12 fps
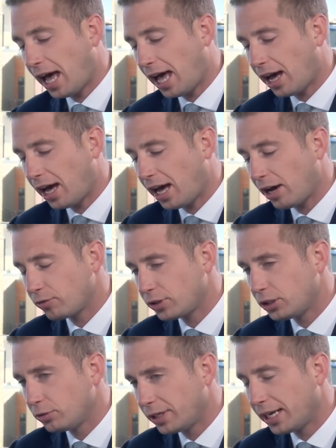
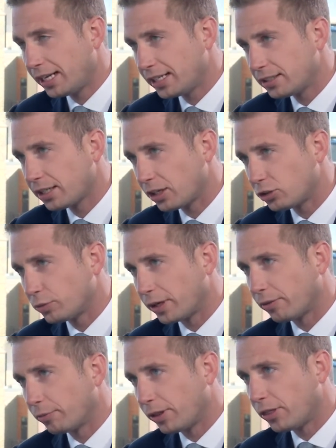how do you get in
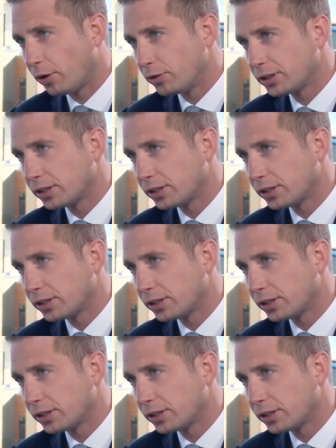touch with